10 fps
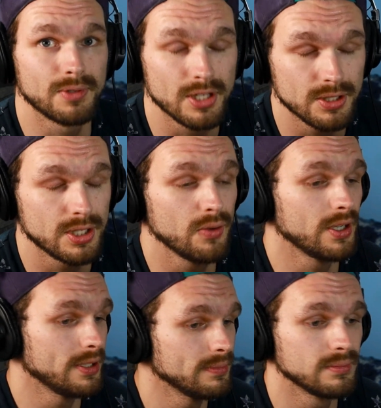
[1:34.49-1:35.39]
He's
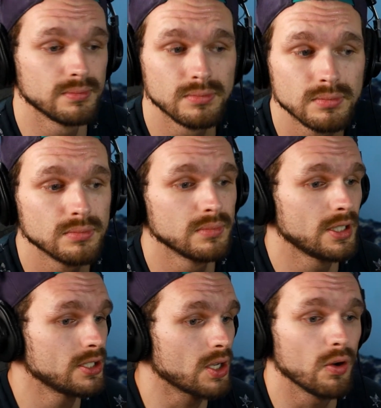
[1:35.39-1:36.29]
doing it.
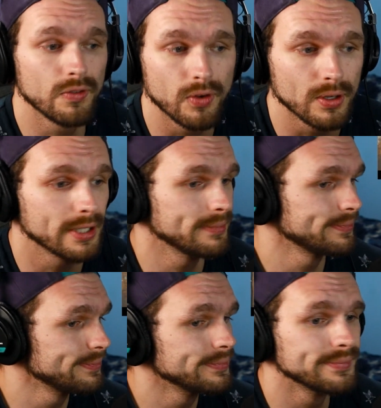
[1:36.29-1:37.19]
He's going for it.